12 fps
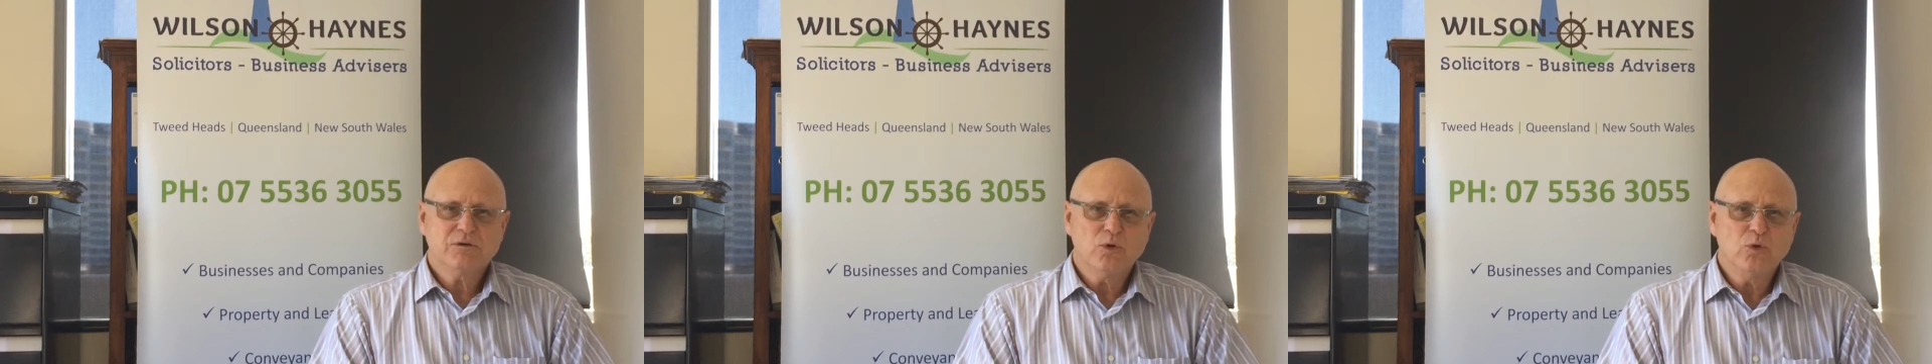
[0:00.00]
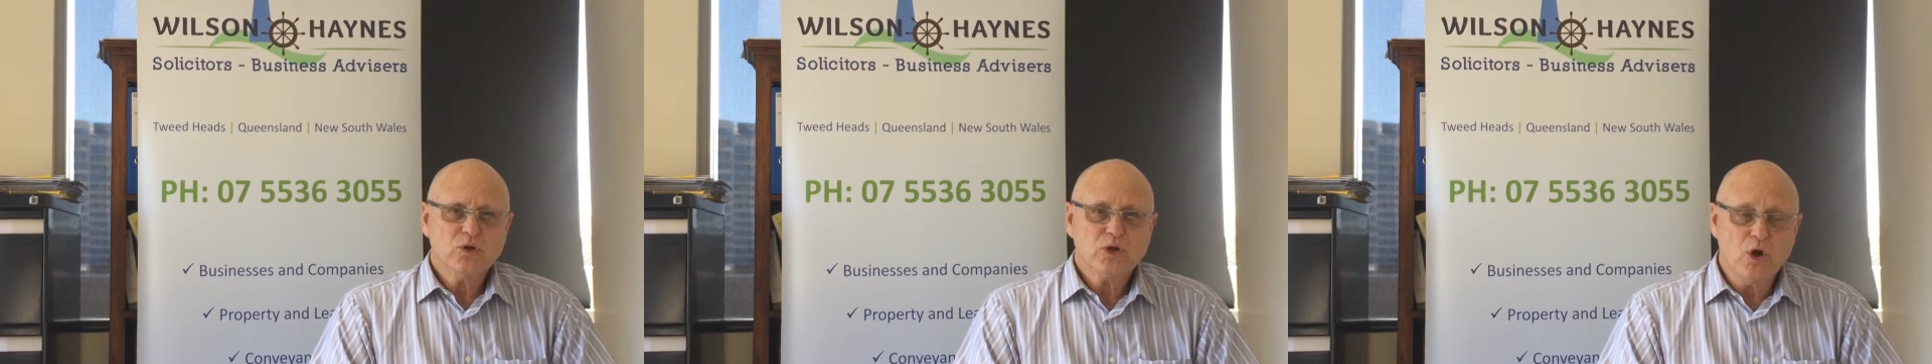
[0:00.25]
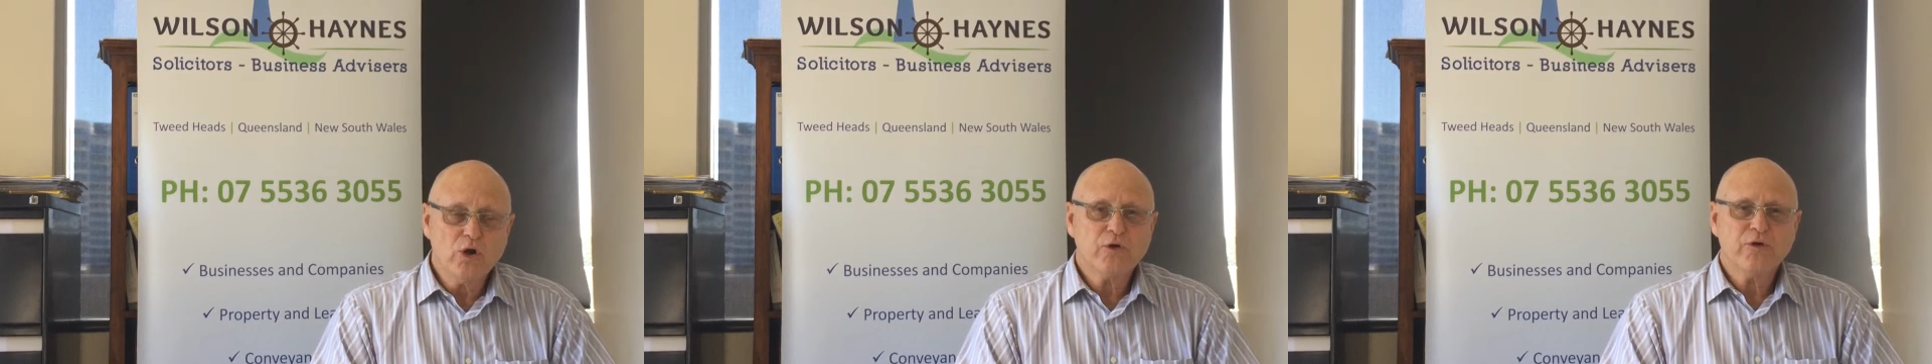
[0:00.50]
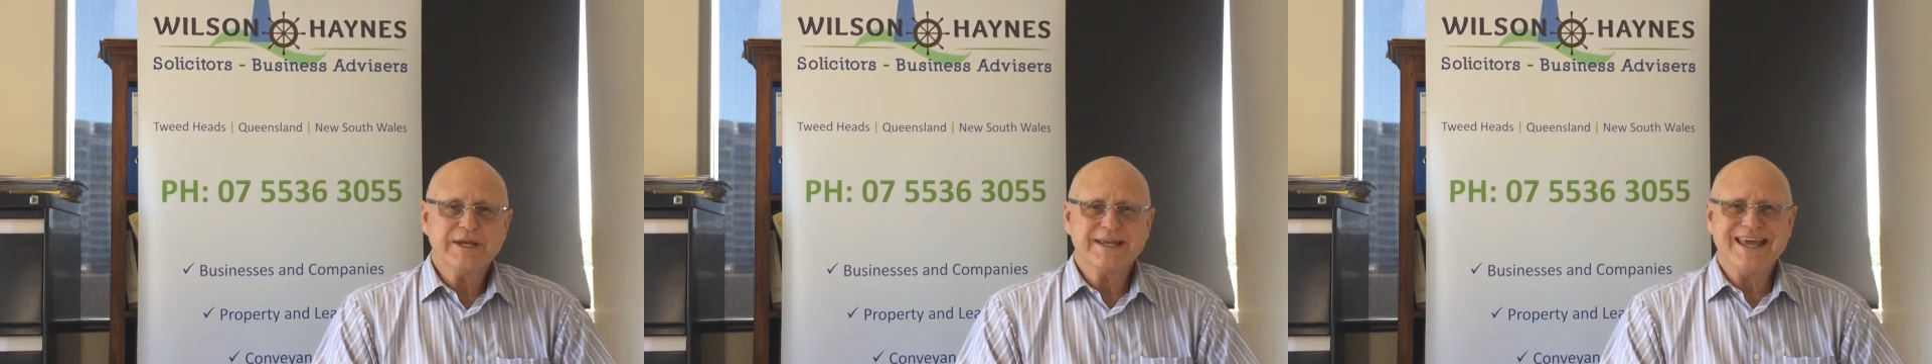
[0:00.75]
called
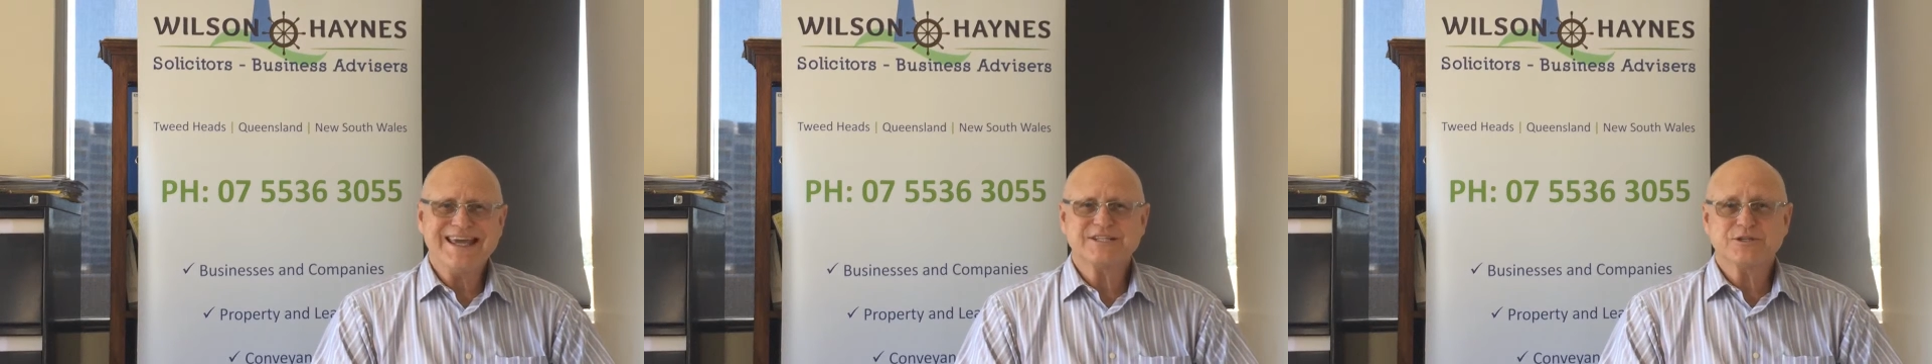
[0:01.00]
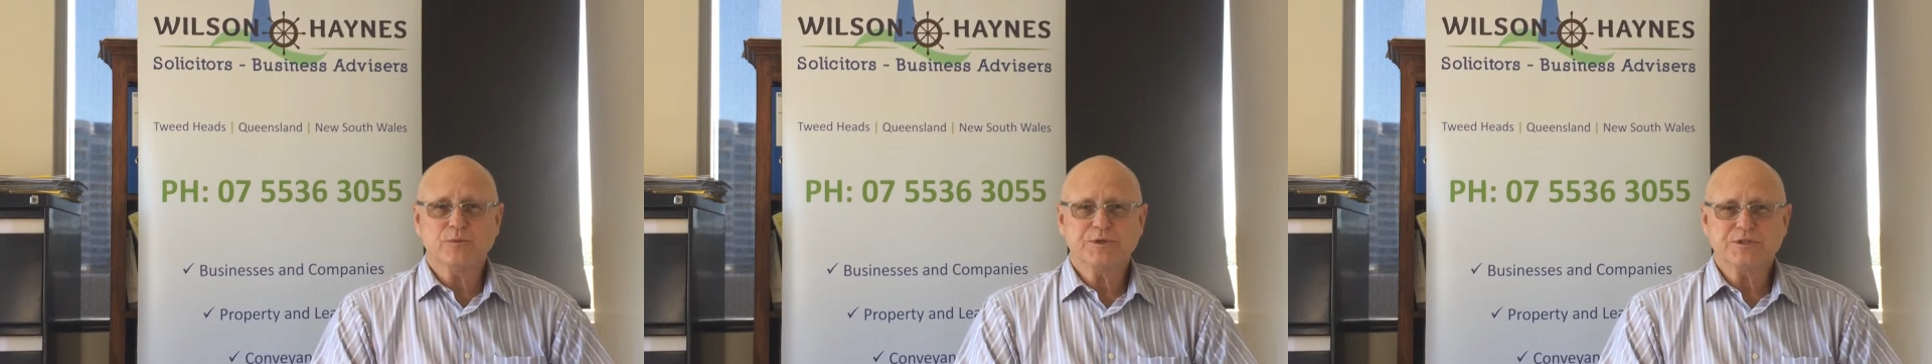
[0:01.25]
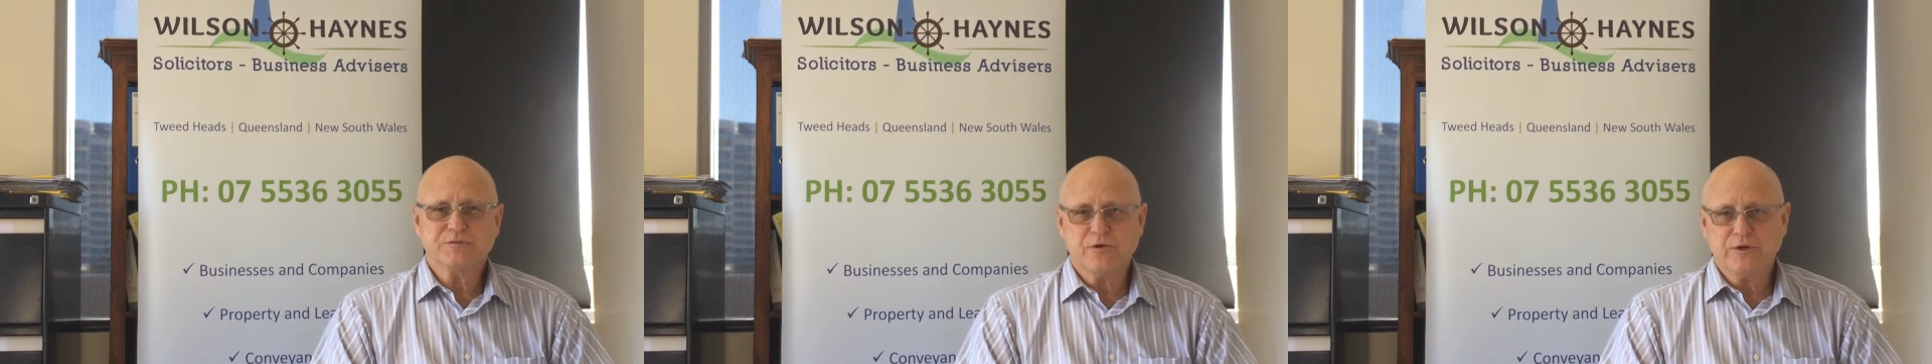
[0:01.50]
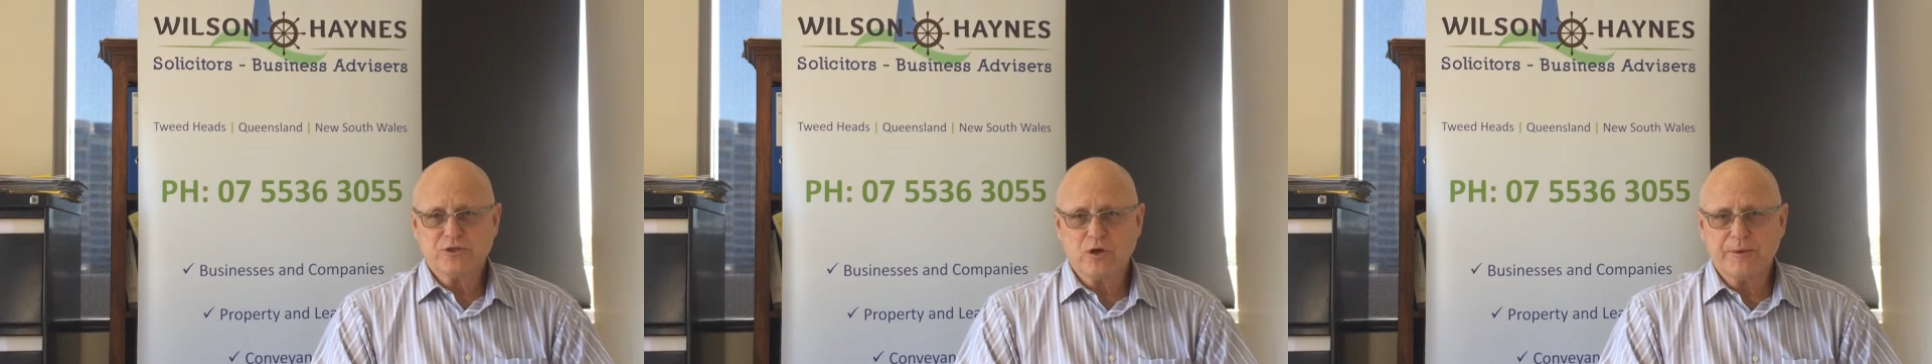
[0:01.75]
concrete cancer, which is
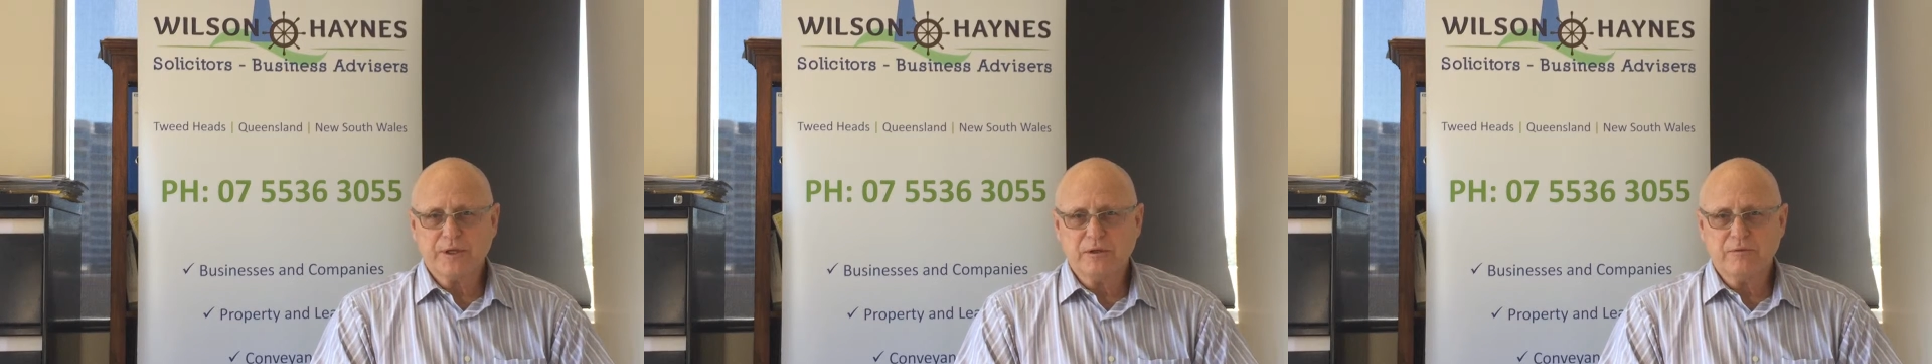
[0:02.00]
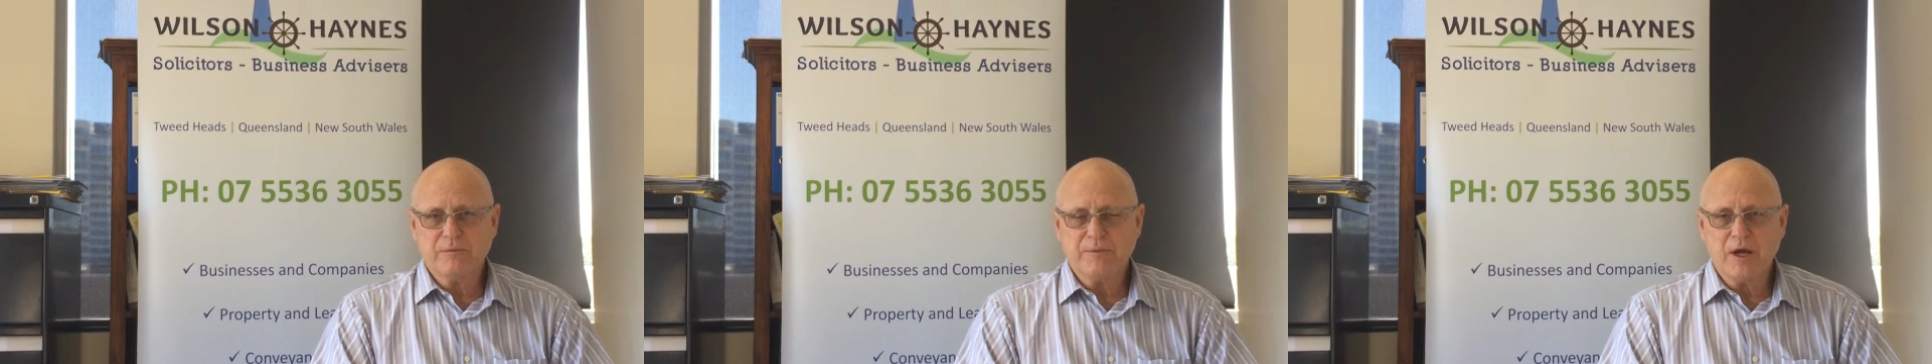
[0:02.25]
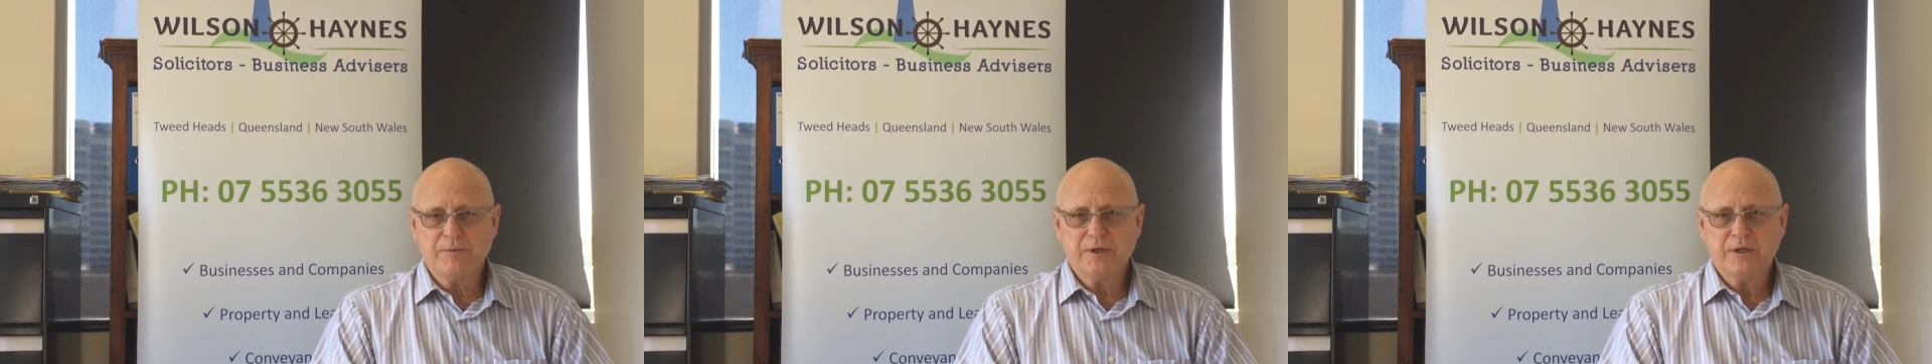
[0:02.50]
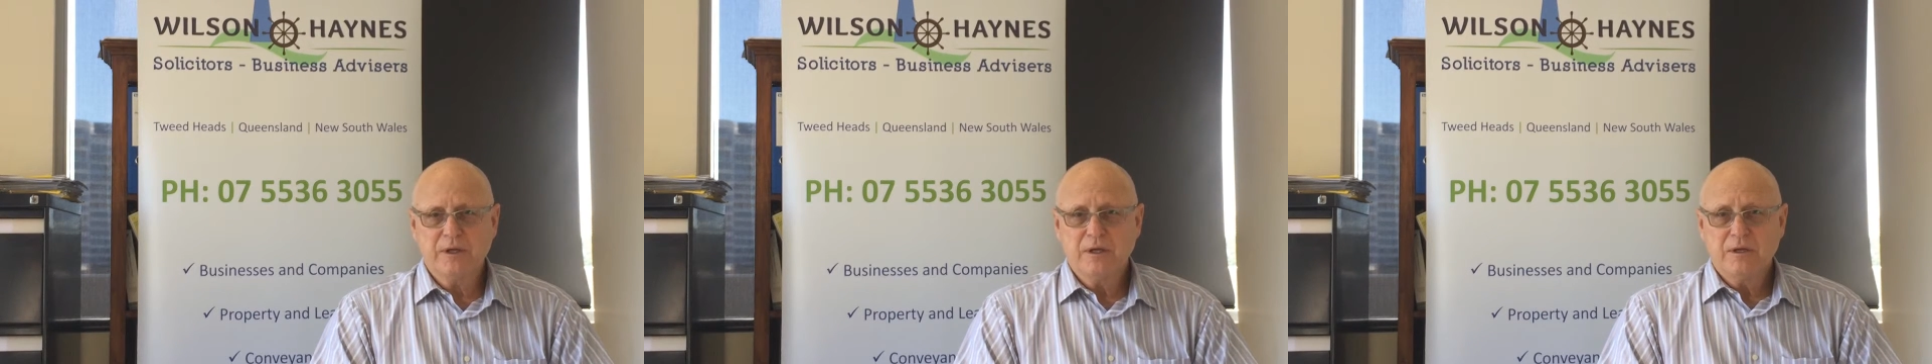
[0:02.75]
very topical at the
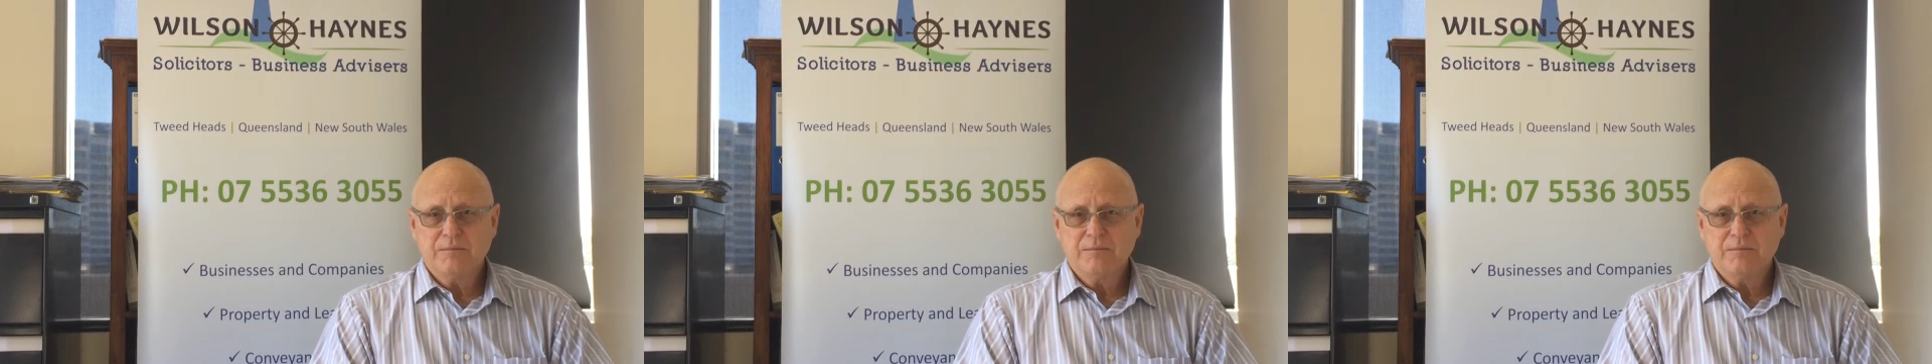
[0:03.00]
moment,